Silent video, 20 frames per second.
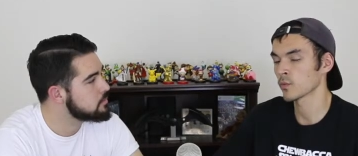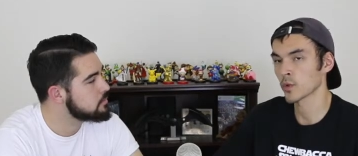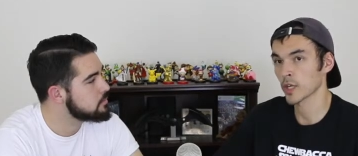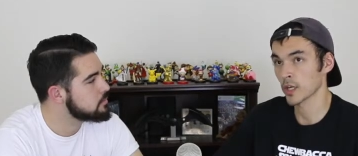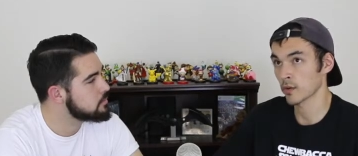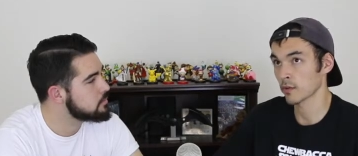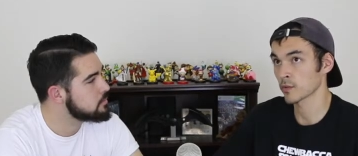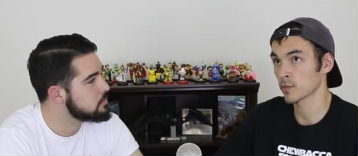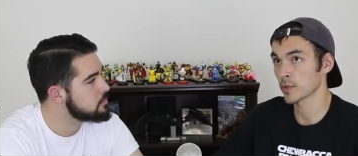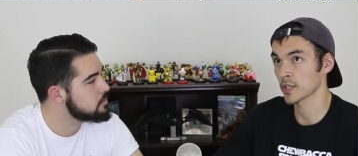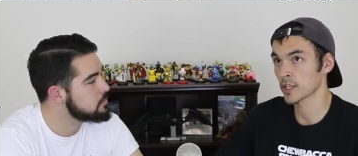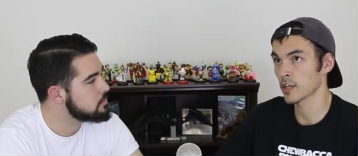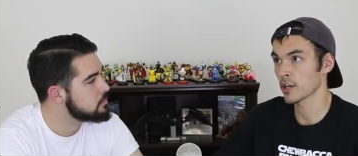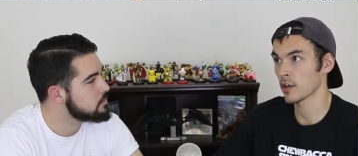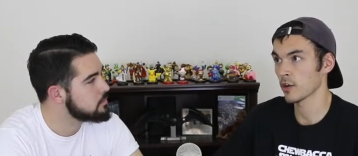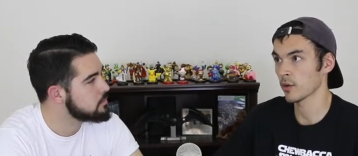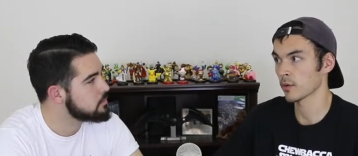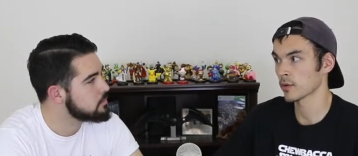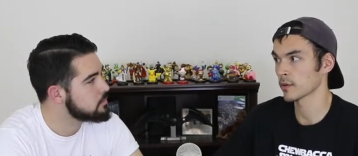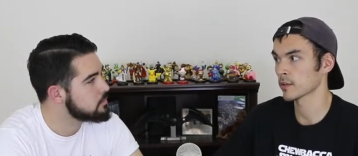Speaker 1: where would we
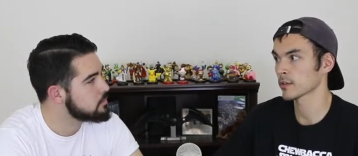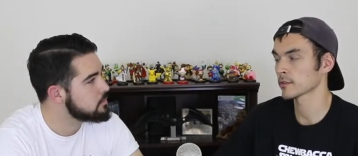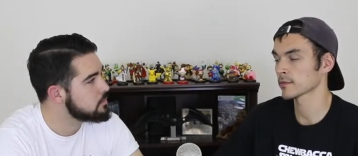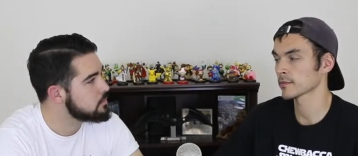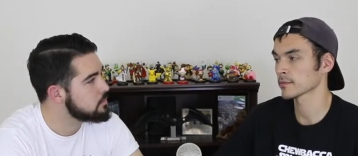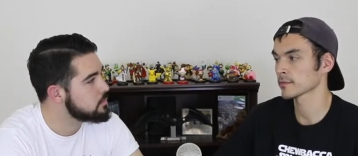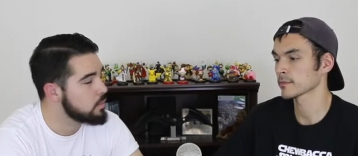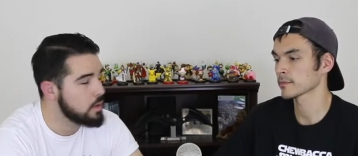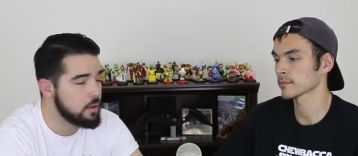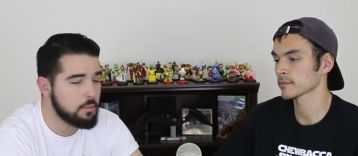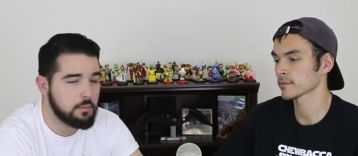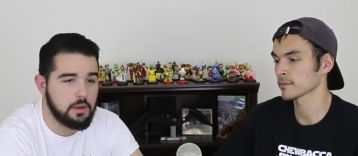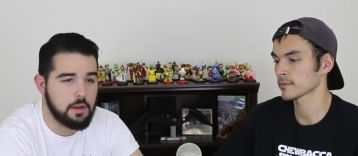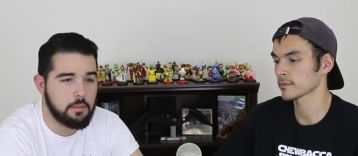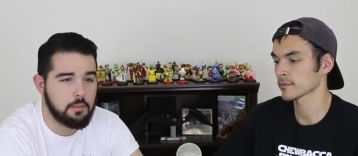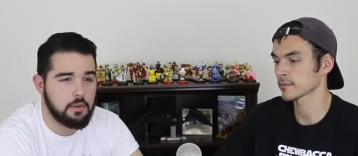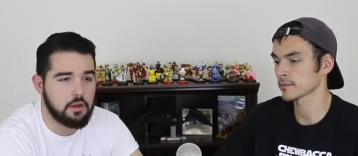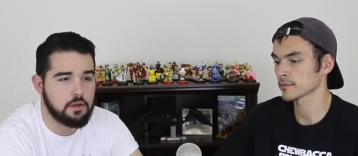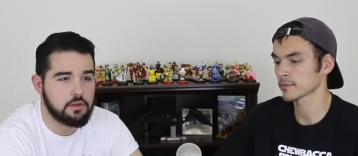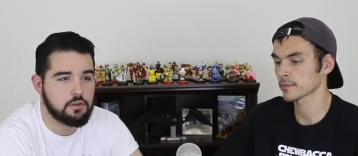go? Well,
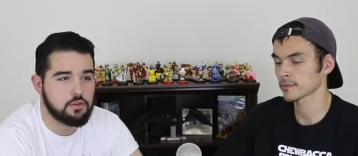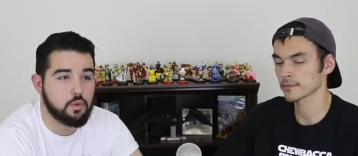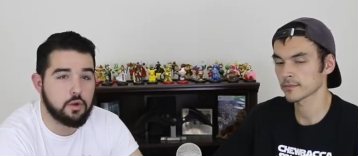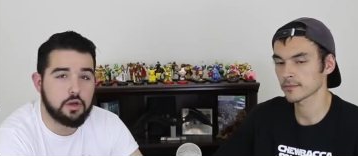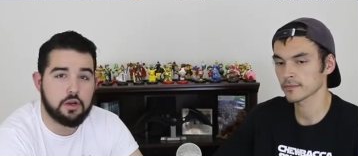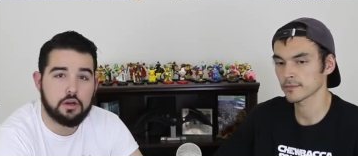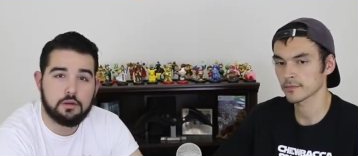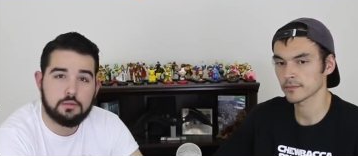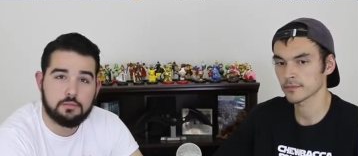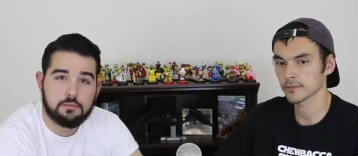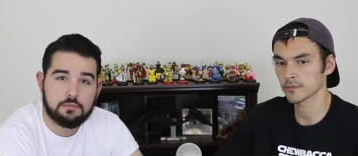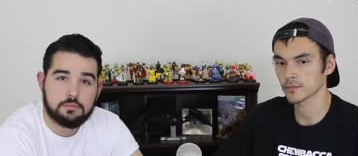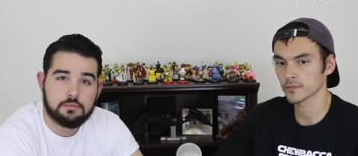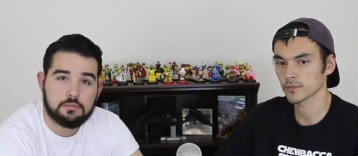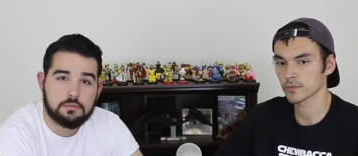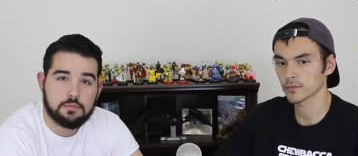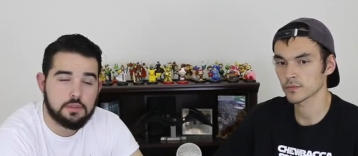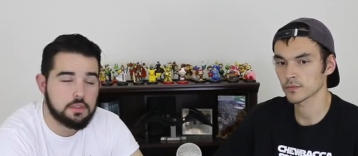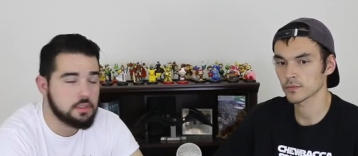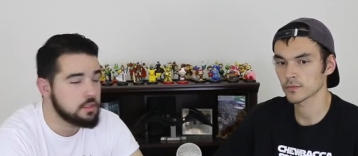I'm on Twitter,
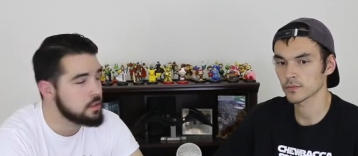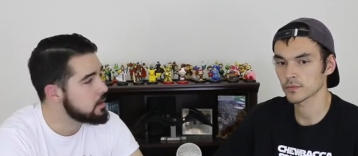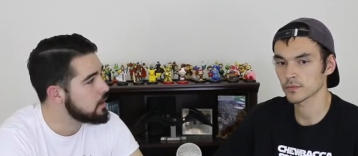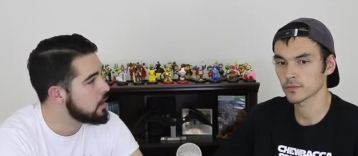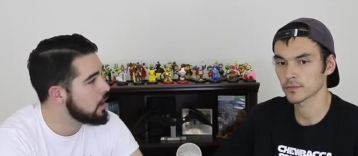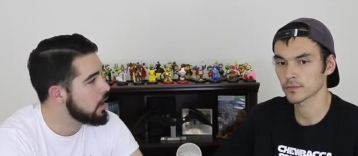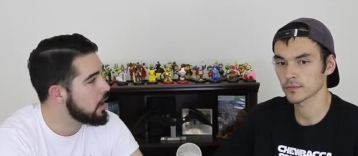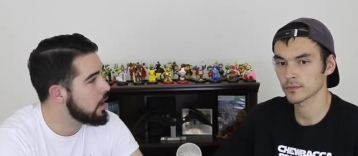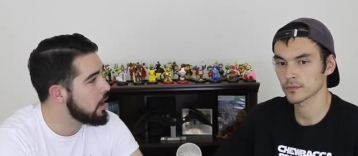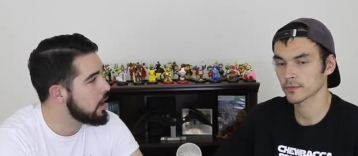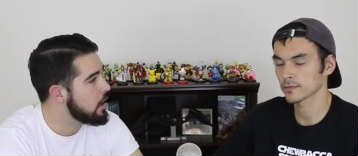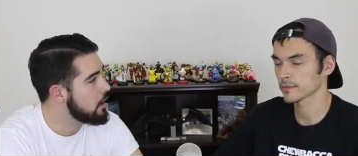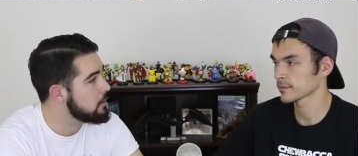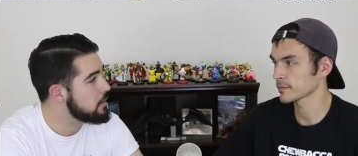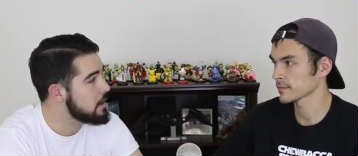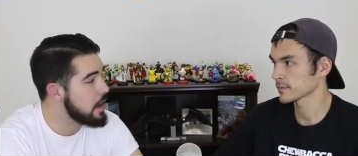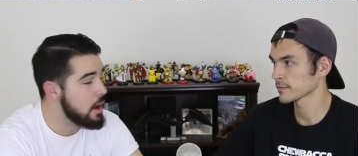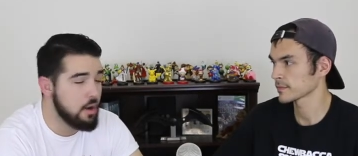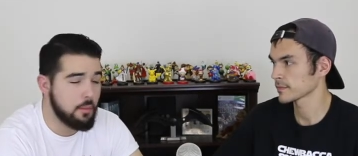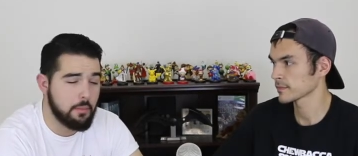uh,
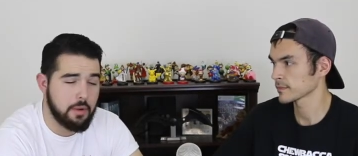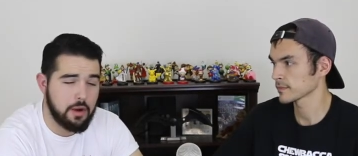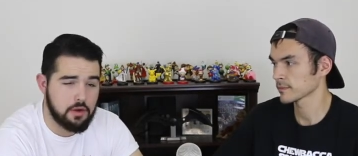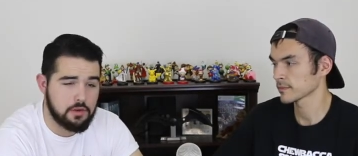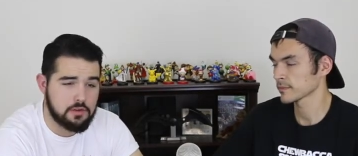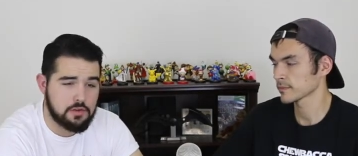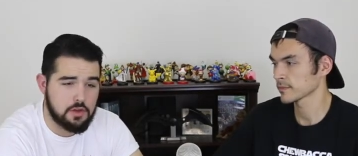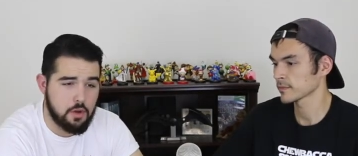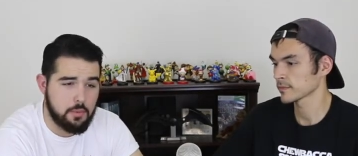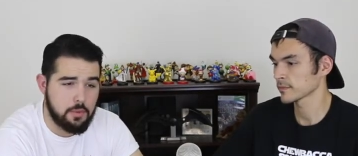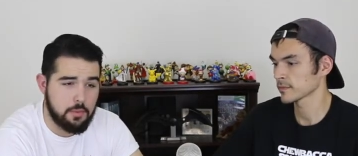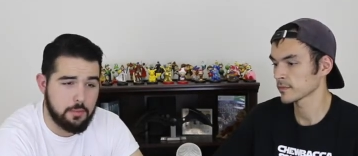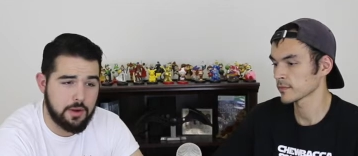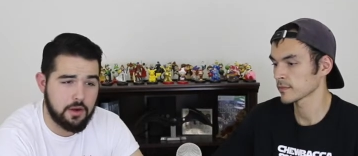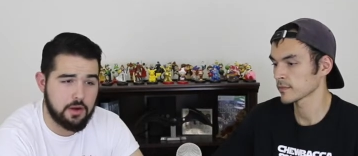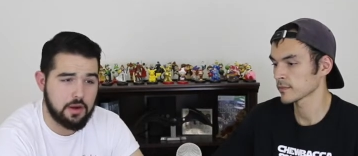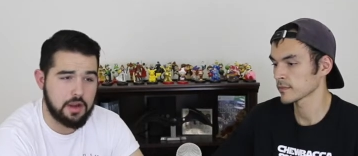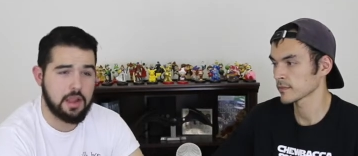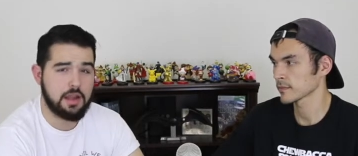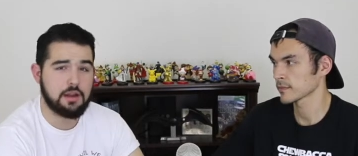now on Periscope and
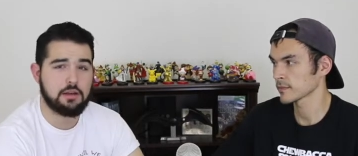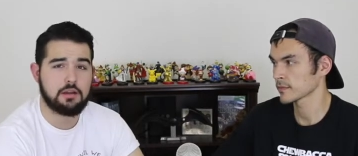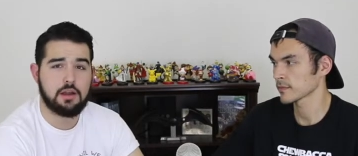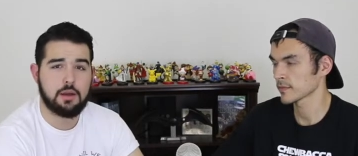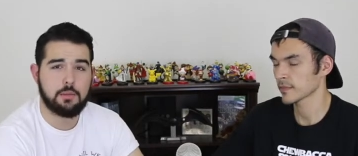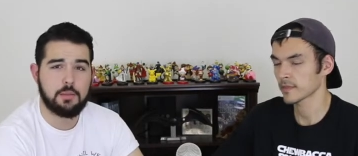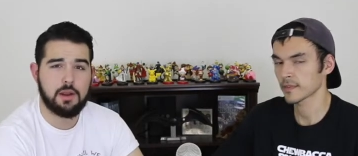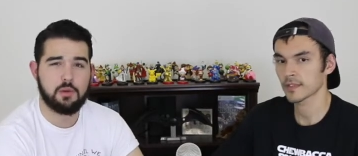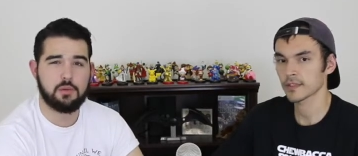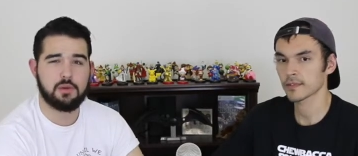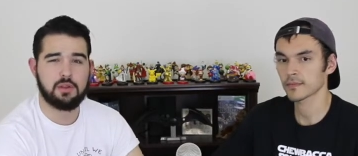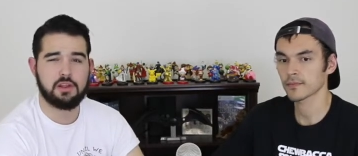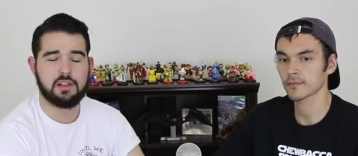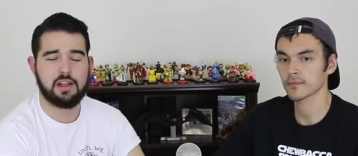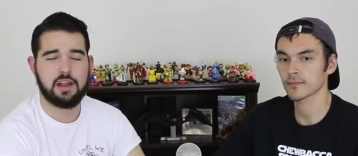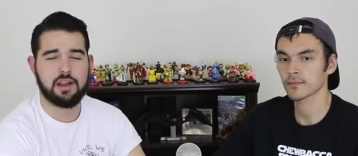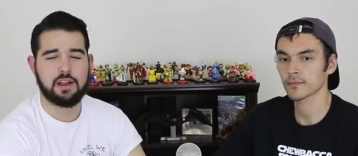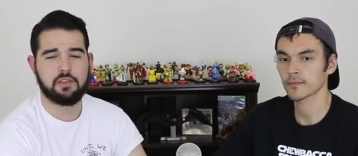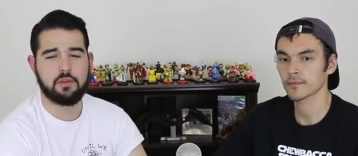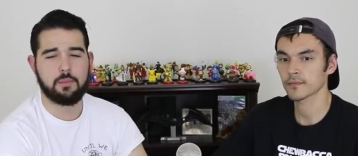Meerkat. I'm not really
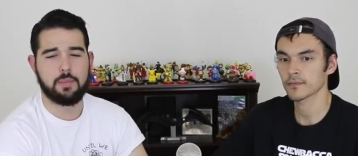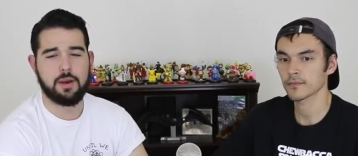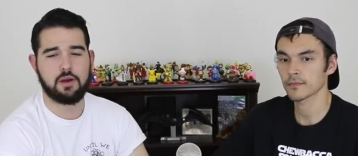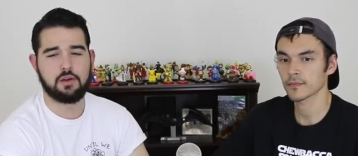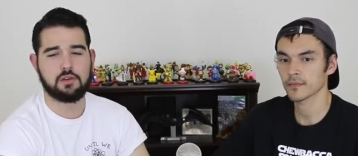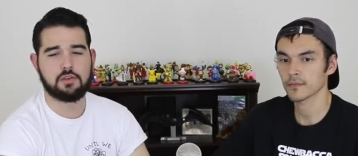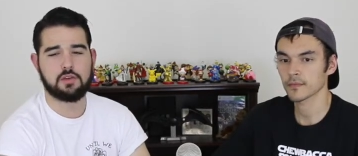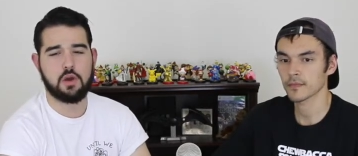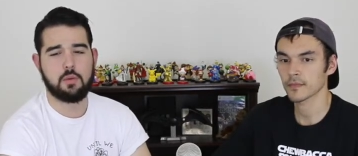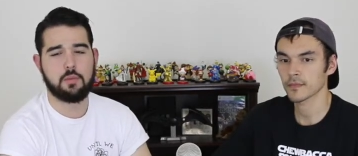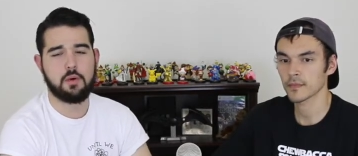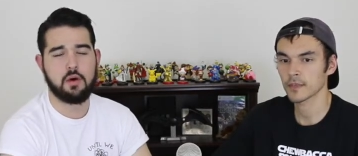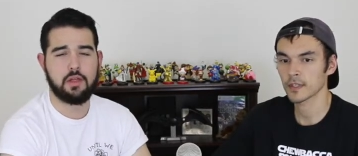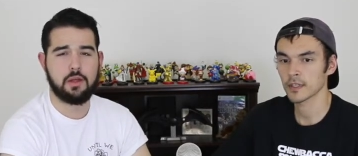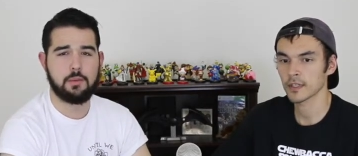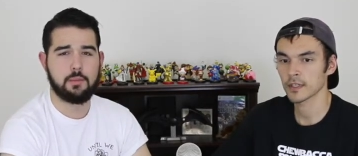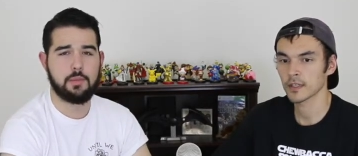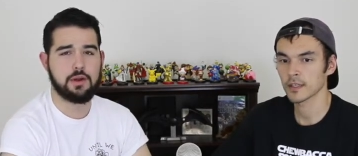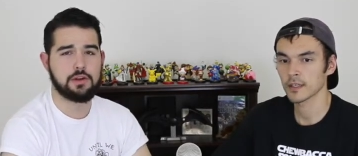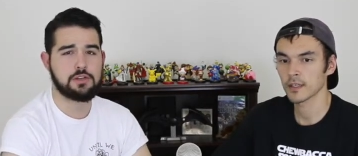liking the Periscope
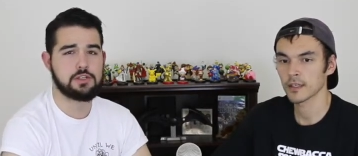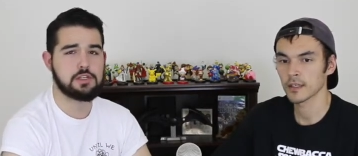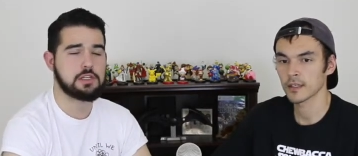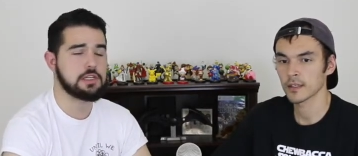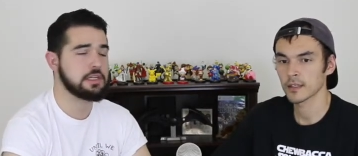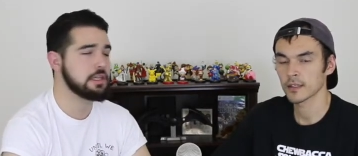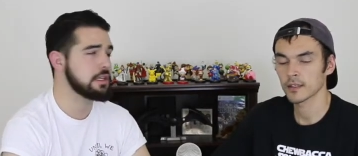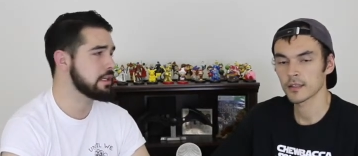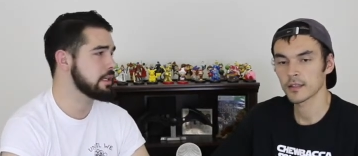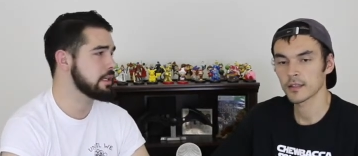all that much.